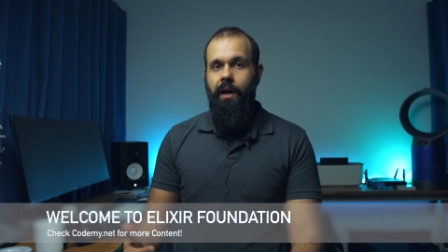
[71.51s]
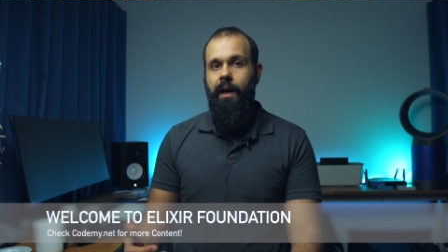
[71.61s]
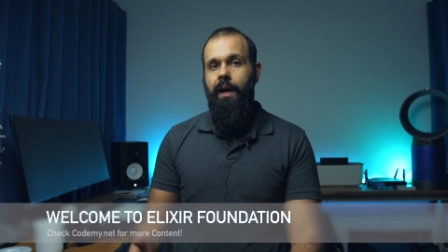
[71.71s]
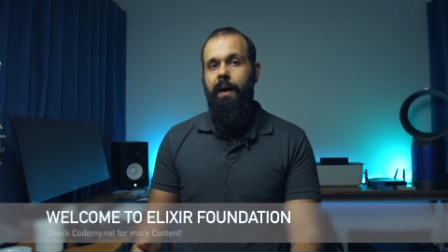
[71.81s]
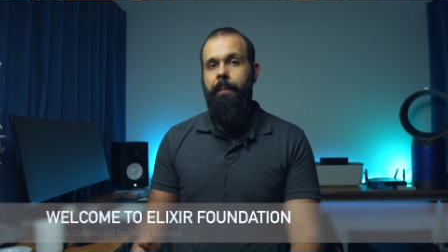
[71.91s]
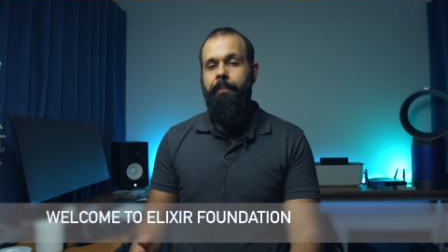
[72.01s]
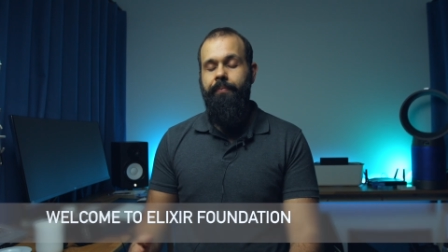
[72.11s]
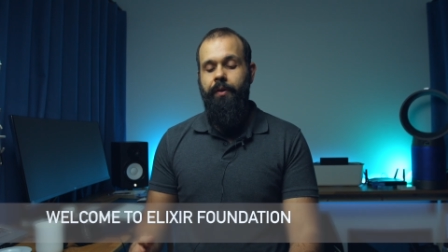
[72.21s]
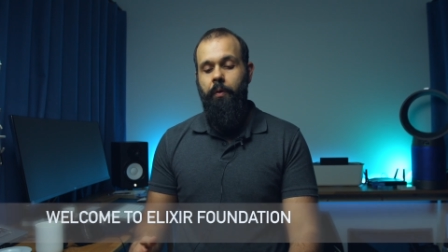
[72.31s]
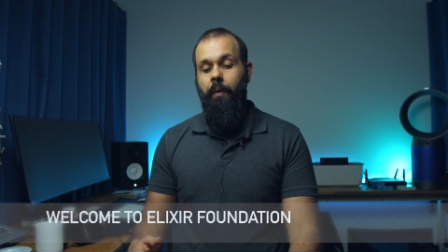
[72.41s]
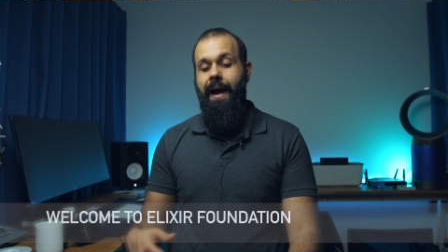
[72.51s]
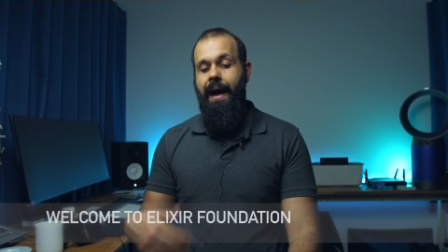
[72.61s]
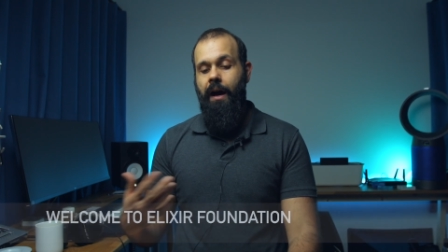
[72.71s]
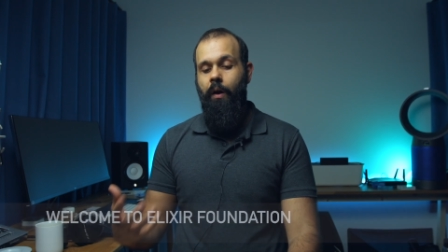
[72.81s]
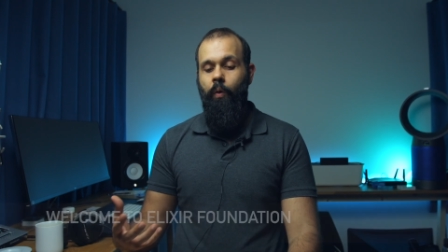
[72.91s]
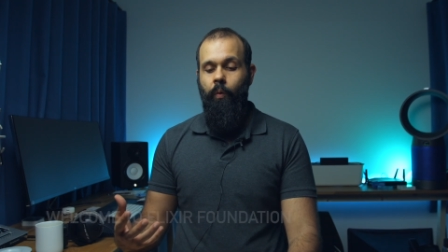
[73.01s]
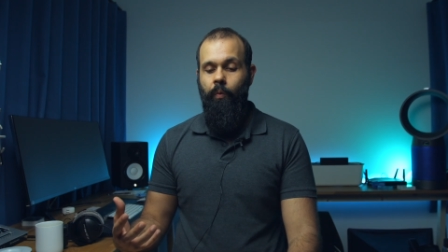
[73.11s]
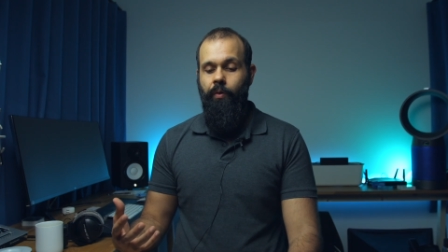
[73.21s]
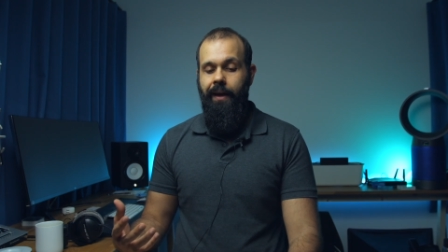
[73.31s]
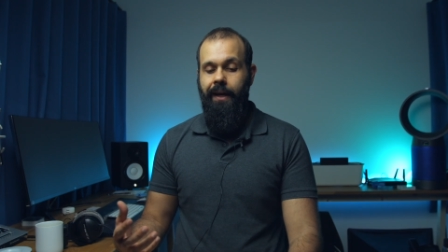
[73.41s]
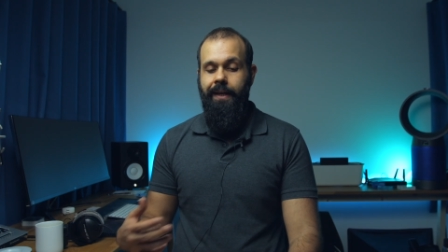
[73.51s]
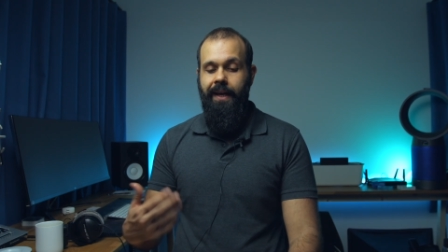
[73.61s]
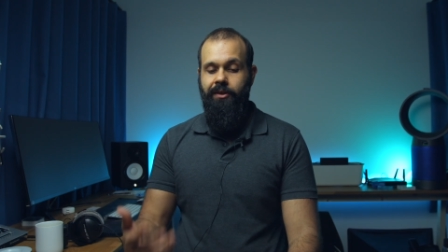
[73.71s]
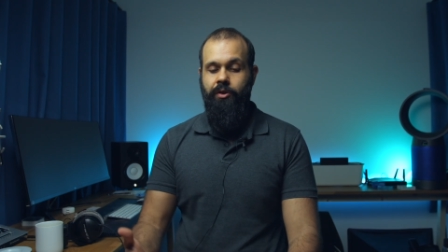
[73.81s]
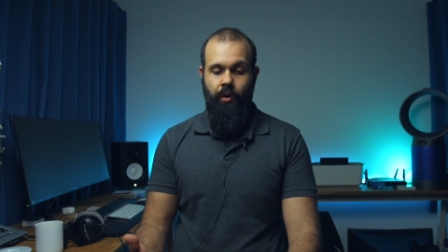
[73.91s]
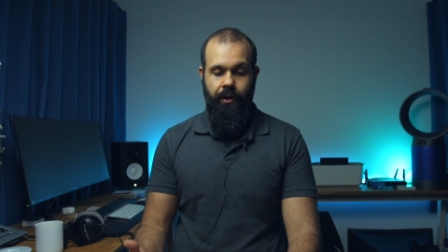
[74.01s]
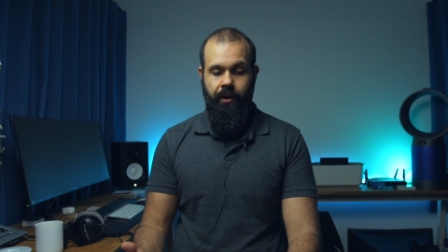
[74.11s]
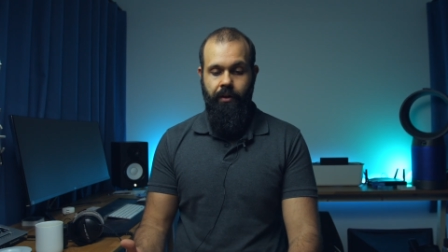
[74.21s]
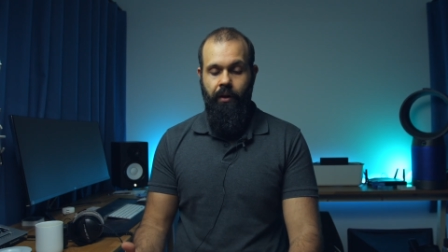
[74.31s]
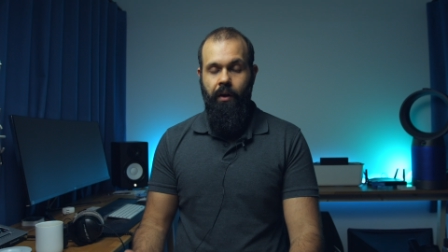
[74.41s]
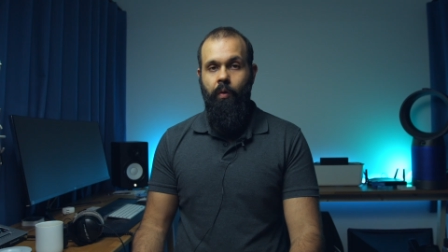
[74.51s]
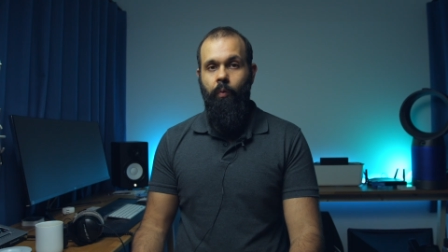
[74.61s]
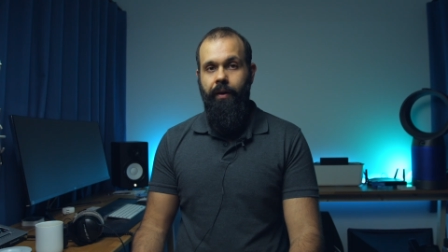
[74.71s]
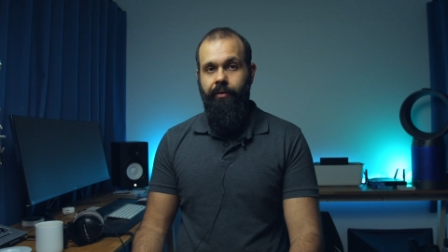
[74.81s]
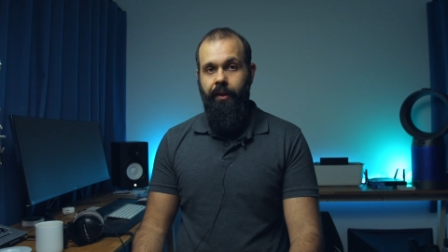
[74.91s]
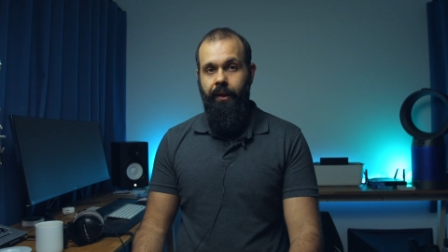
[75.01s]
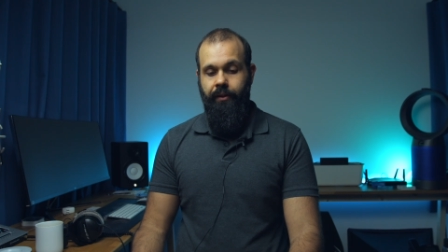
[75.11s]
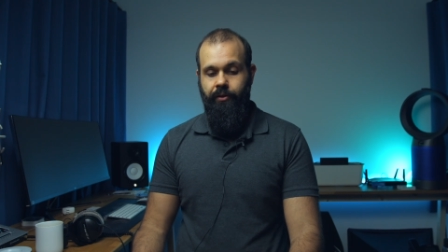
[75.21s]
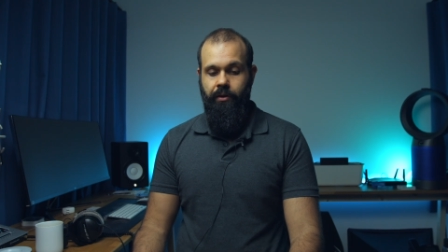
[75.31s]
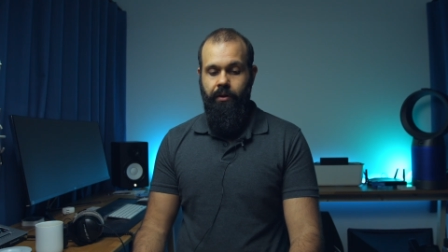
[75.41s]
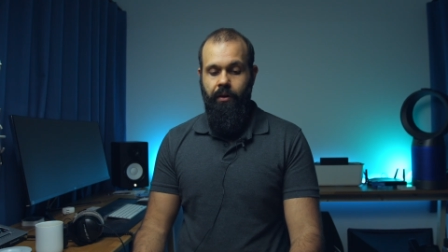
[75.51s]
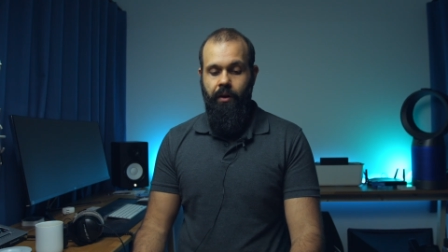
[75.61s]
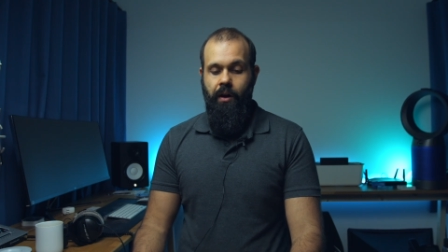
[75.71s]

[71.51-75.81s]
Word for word: um, you know, how they can get started with Elixir.